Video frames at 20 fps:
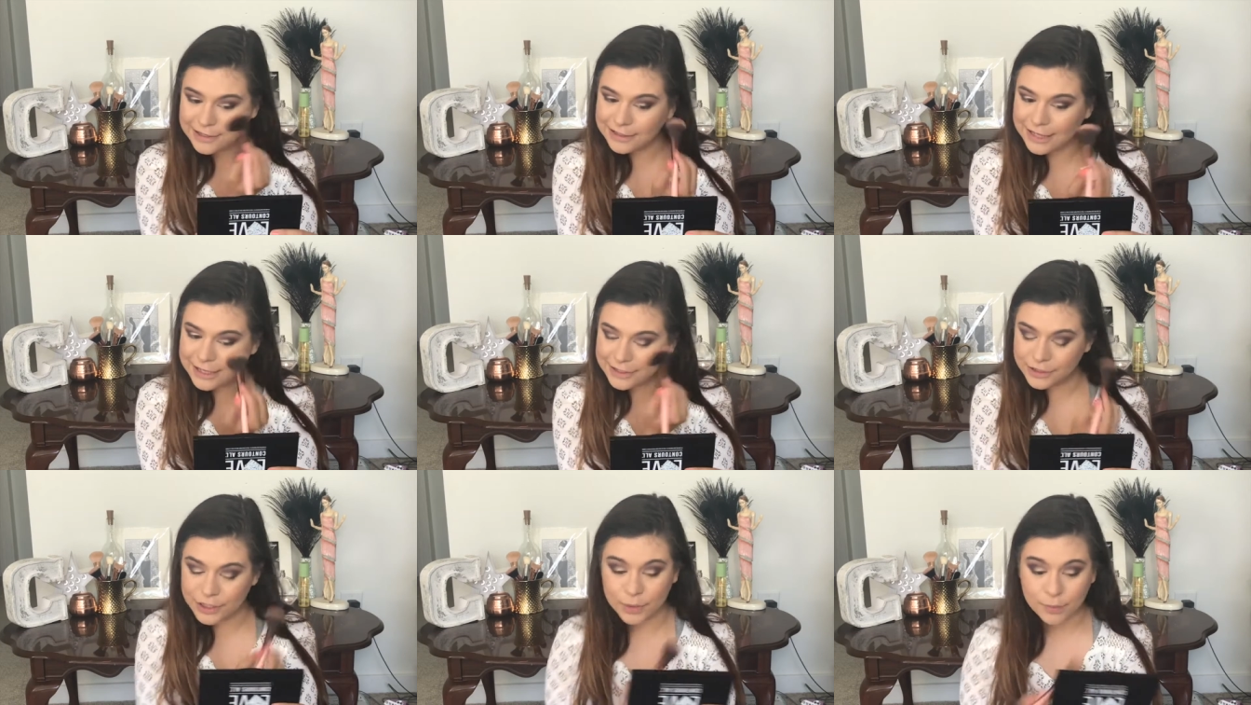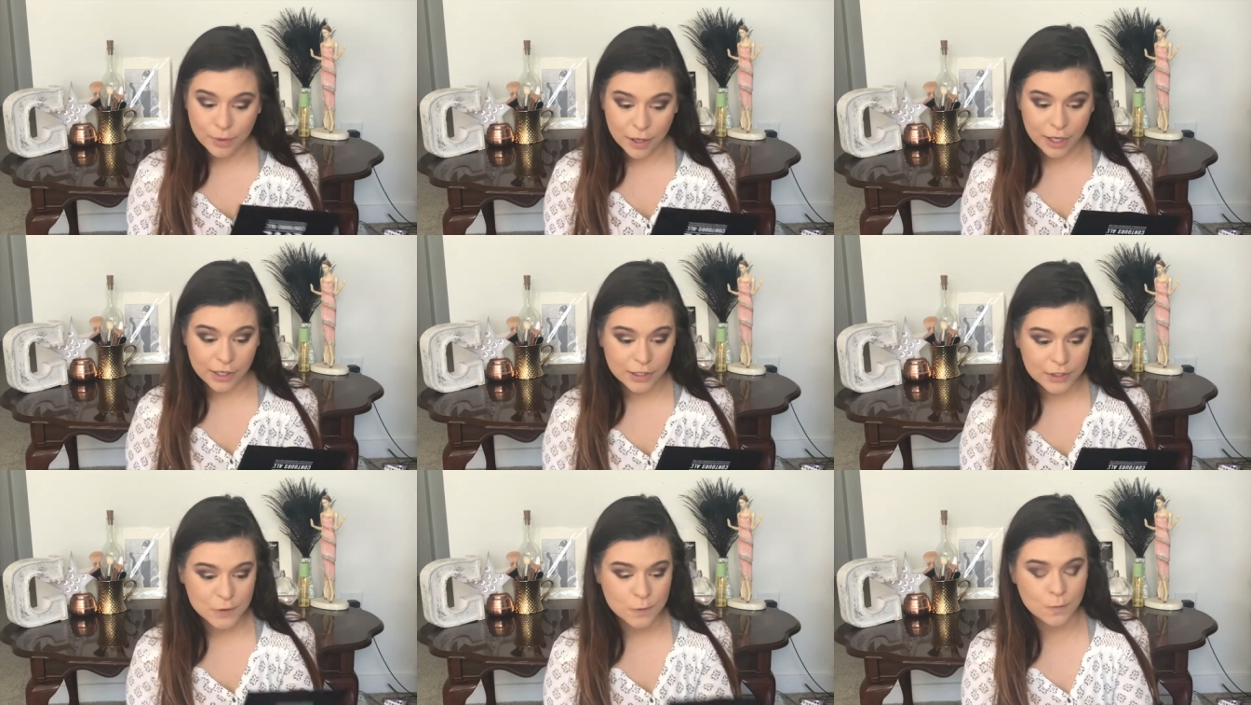like their
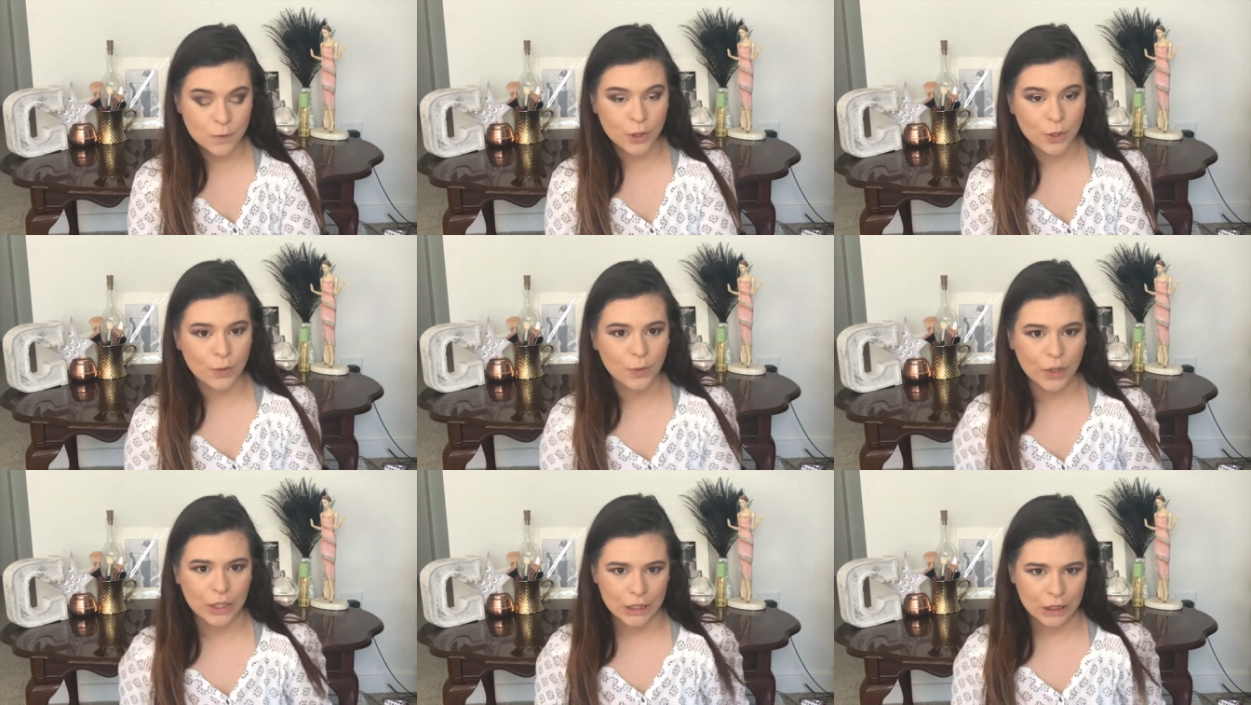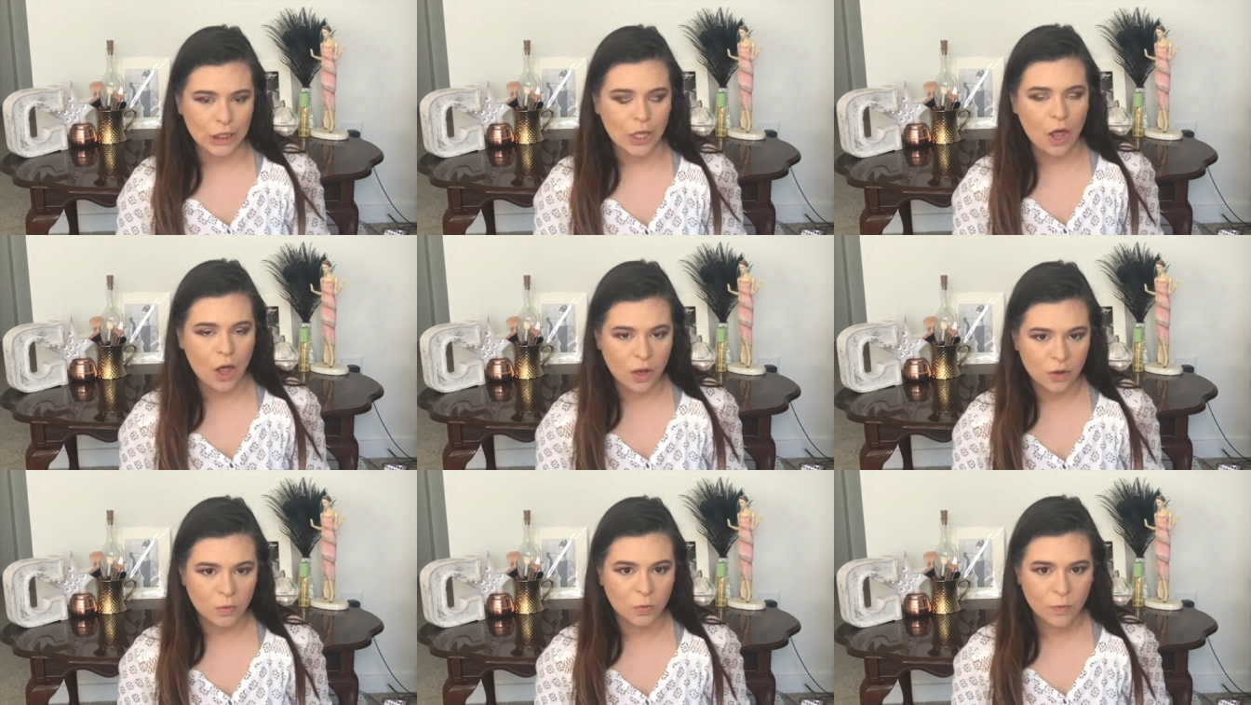products will go a
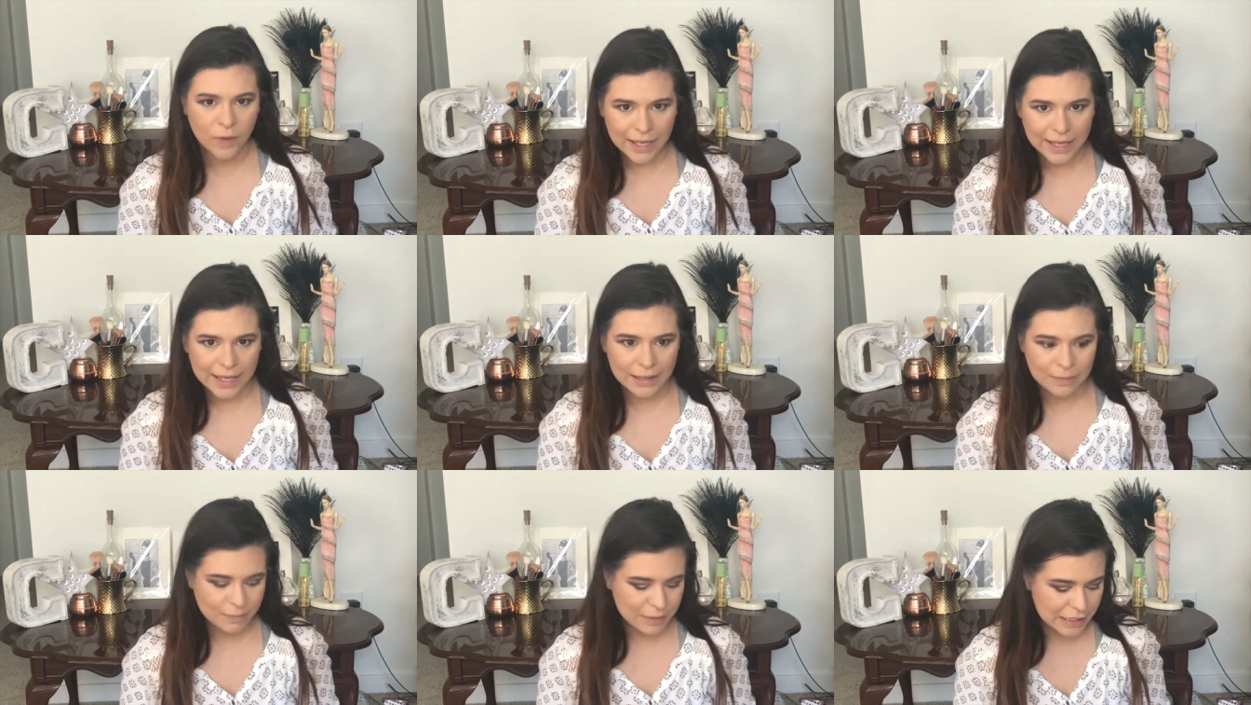long way